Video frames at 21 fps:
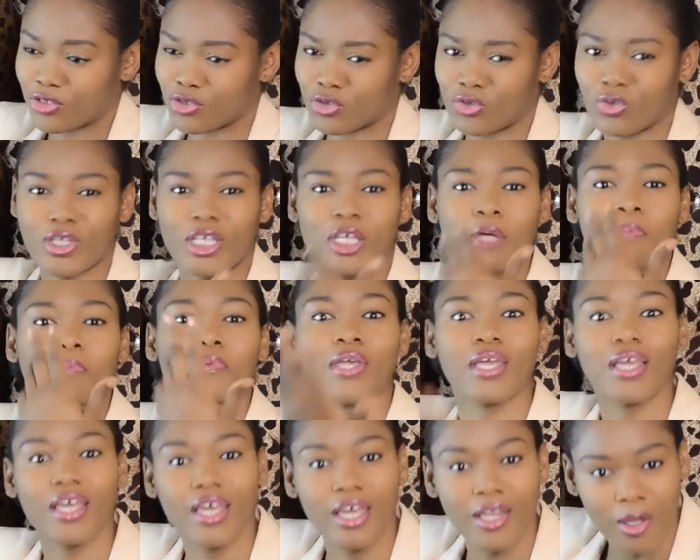to keep
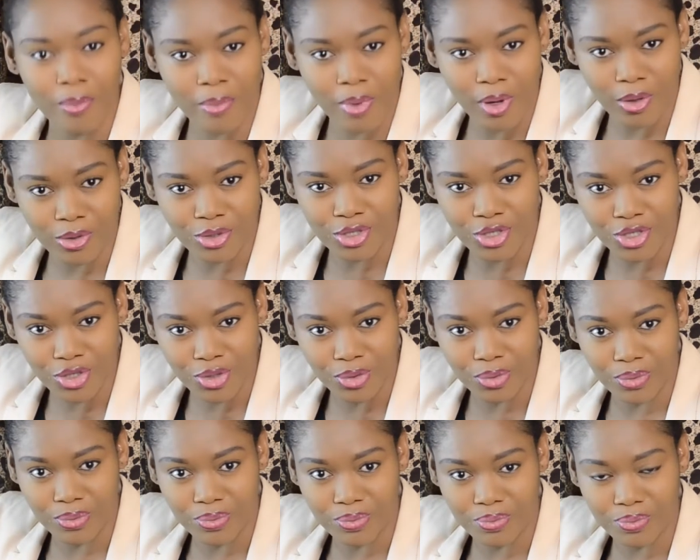thinking about
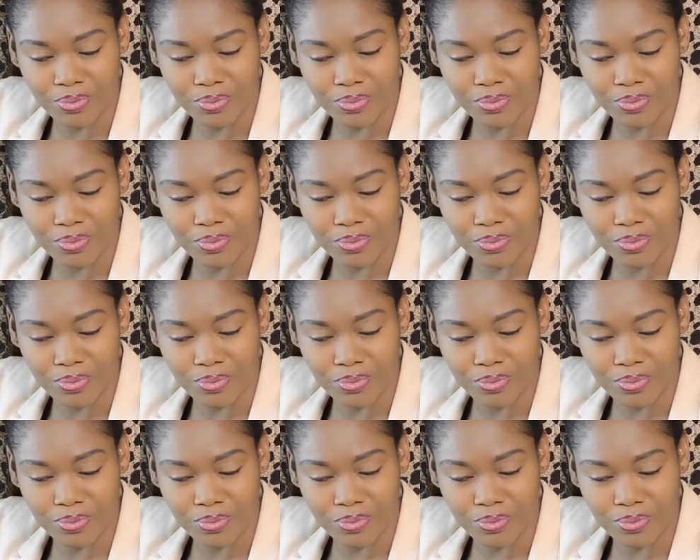you